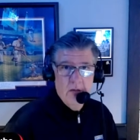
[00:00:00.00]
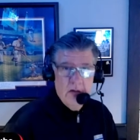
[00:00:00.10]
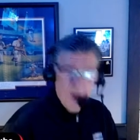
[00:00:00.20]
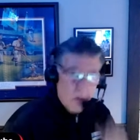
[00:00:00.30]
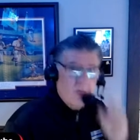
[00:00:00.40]

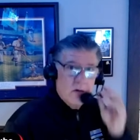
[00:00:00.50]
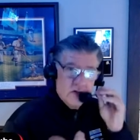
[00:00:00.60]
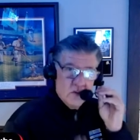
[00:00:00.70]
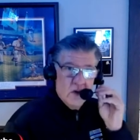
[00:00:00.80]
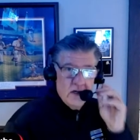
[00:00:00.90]
The
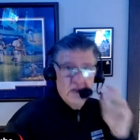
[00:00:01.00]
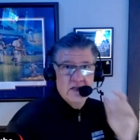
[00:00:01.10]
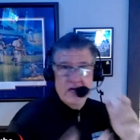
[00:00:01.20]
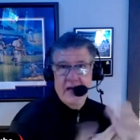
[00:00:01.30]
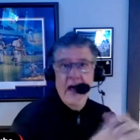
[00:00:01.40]
owners wanted to
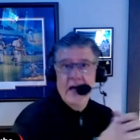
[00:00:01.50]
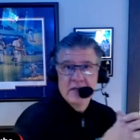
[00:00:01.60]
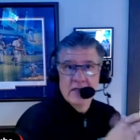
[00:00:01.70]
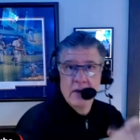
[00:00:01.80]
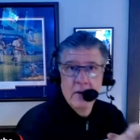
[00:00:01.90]
say
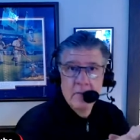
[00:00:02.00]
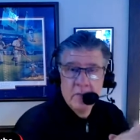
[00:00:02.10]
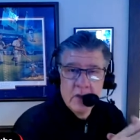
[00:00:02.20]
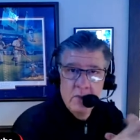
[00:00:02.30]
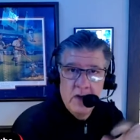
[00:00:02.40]
yes,
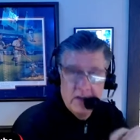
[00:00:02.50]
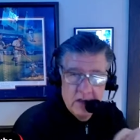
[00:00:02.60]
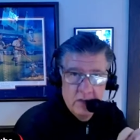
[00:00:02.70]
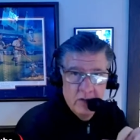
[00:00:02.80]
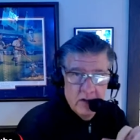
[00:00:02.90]
but
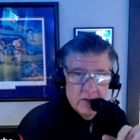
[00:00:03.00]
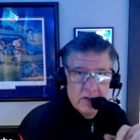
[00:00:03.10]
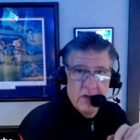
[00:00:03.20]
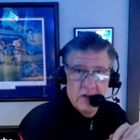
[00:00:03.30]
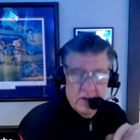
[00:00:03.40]
the Players
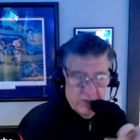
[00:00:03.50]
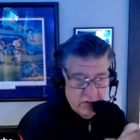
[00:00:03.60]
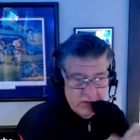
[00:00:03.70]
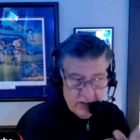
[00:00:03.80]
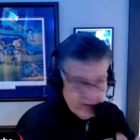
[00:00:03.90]

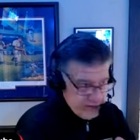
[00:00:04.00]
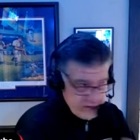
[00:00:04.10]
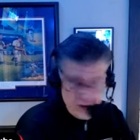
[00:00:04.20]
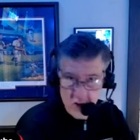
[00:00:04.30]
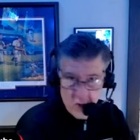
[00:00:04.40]
Association
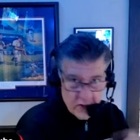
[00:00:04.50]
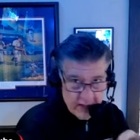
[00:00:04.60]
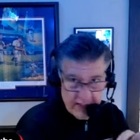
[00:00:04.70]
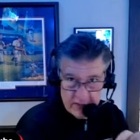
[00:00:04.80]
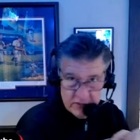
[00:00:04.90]
said no. We're going
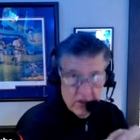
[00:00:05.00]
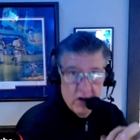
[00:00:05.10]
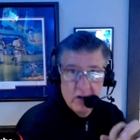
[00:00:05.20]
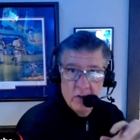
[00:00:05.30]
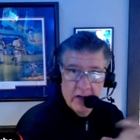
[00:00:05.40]
to get it
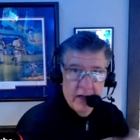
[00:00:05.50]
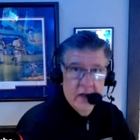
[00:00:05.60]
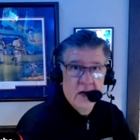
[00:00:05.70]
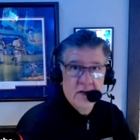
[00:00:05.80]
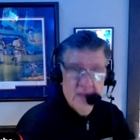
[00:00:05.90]
started. We're going to get
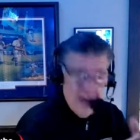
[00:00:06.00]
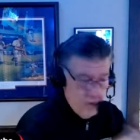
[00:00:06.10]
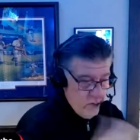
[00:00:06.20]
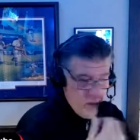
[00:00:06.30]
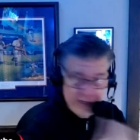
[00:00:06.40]
it on time.
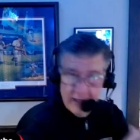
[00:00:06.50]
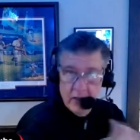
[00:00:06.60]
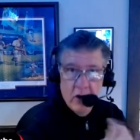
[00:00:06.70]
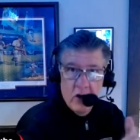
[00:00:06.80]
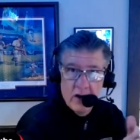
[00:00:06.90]
We want to get
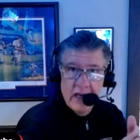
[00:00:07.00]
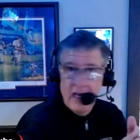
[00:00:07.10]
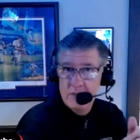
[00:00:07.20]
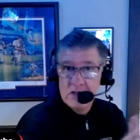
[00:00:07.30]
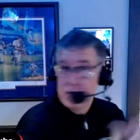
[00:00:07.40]
in all our
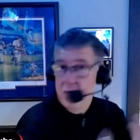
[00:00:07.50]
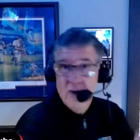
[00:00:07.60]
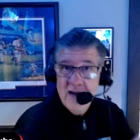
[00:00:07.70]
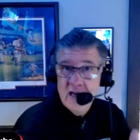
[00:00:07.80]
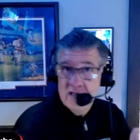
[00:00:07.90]
games. You know
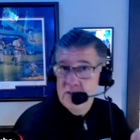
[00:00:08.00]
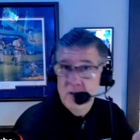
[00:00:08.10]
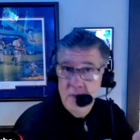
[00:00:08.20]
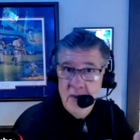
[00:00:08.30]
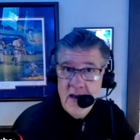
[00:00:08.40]
why? Because they
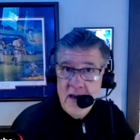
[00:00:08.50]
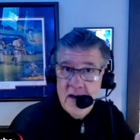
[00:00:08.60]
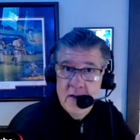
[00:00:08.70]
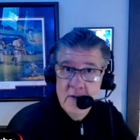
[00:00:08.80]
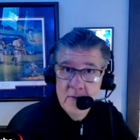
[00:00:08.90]
want to be paid.
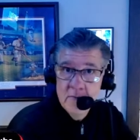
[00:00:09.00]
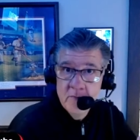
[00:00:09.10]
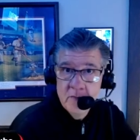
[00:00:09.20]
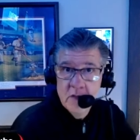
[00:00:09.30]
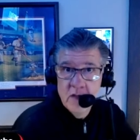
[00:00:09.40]

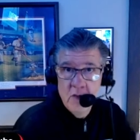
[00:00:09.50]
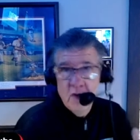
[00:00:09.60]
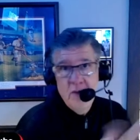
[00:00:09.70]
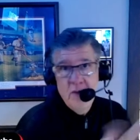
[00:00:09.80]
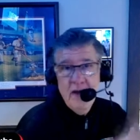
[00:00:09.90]
They want
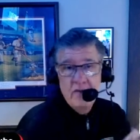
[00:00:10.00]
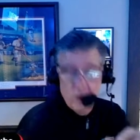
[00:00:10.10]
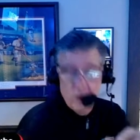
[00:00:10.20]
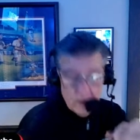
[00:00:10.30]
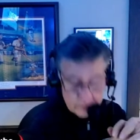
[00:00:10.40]
to get paid
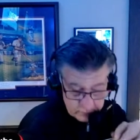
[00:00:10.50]
for it.